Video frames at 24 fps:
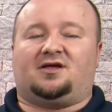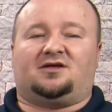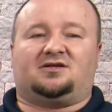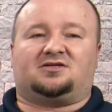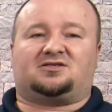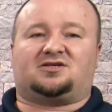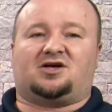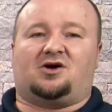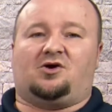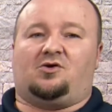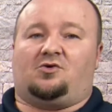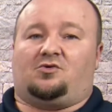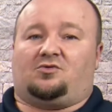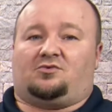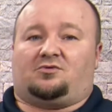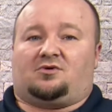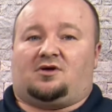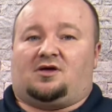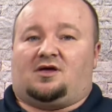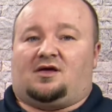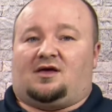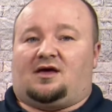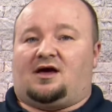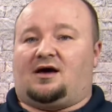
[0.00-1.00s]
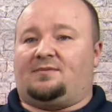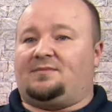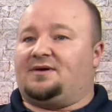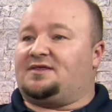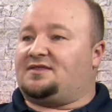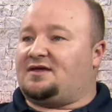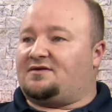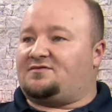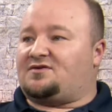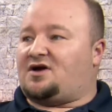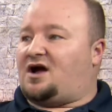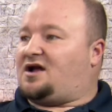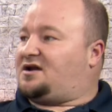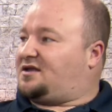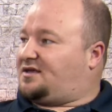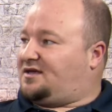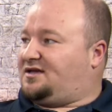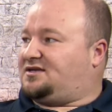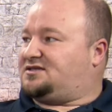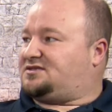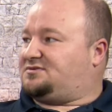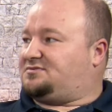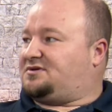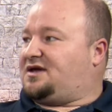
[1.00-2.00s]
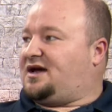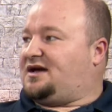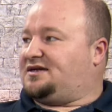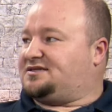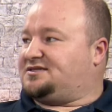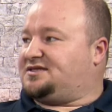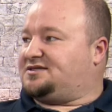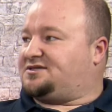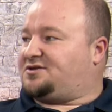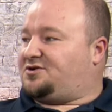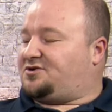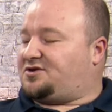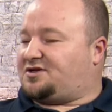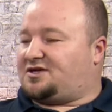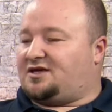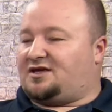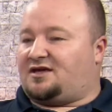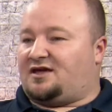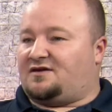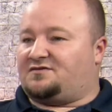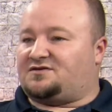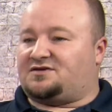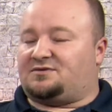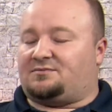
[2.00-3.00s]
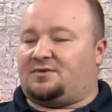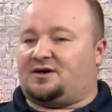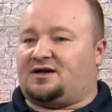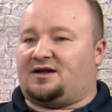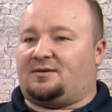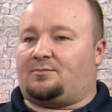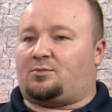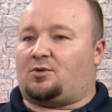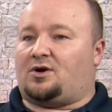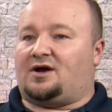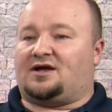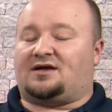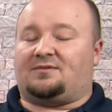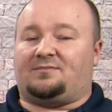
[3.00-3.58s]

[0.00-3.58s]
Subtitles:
So, I mean, they've got to get some guys in there that could give somebody a break.